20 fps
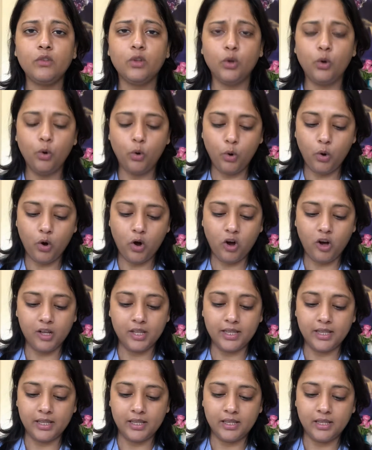go
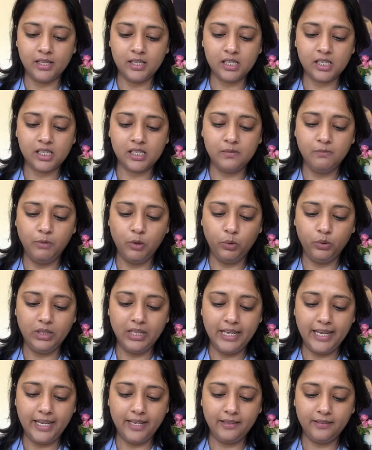on
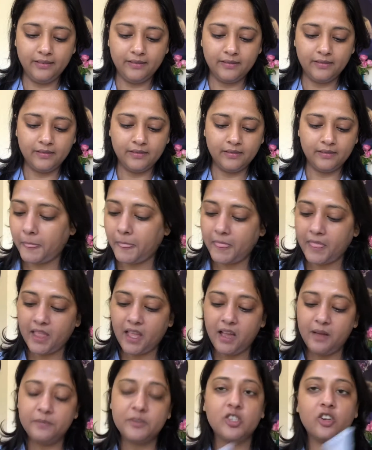smoothly.
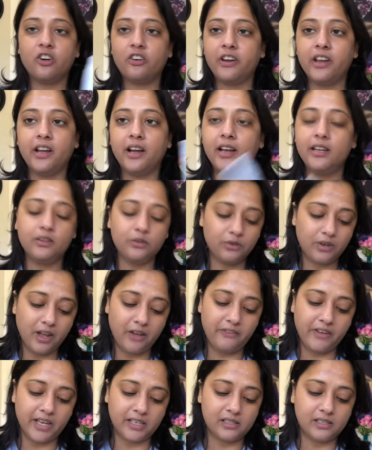I'm sorry, I don't
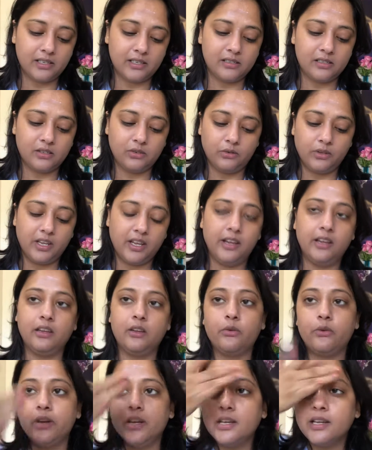have access to the
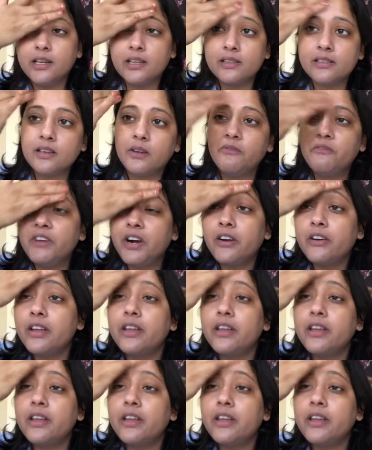ingredients. And